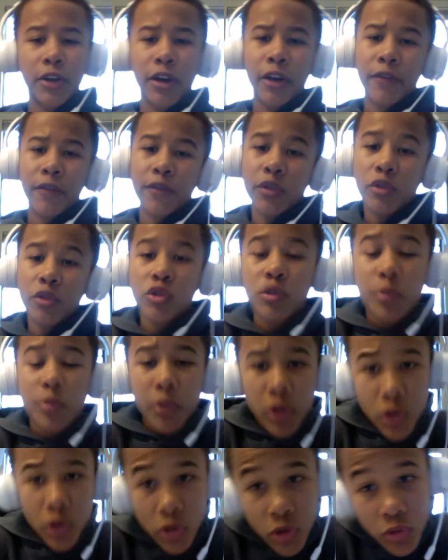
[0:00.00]
have used
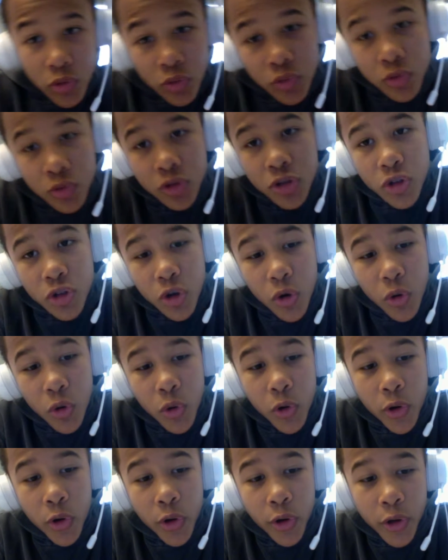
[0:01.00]
balloons
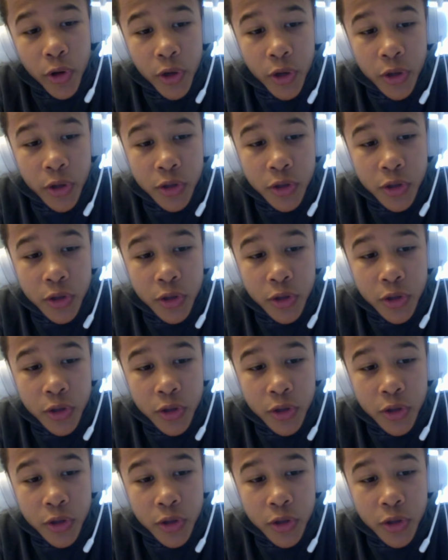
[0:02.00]
or